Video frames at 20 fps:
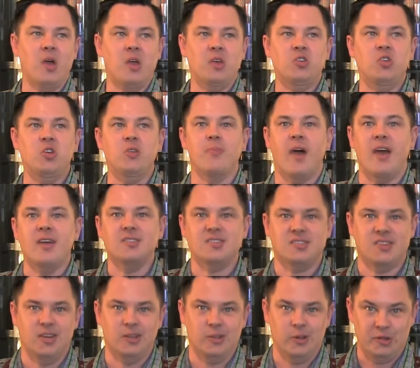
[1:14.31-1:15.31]
You may
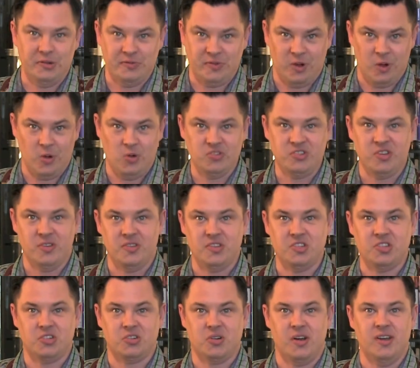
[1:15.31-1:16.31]
see a lot of girls on the
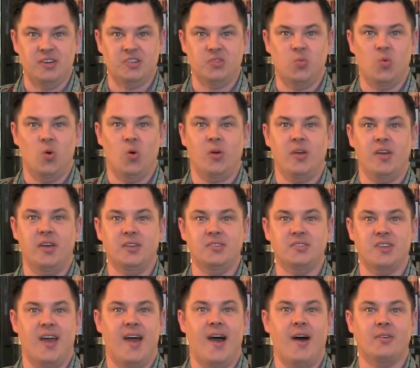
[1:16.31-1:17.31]
street walking
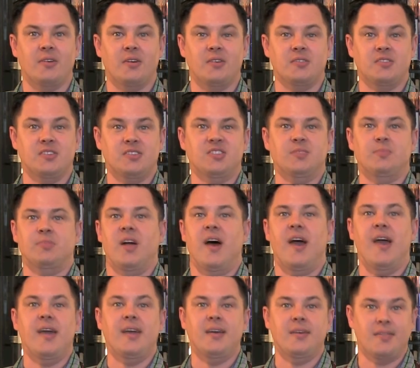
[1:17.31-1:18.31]
down,
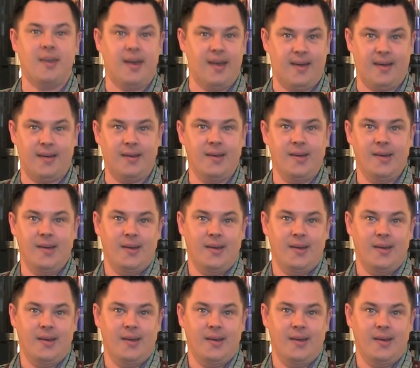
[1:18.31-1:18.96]
displaying their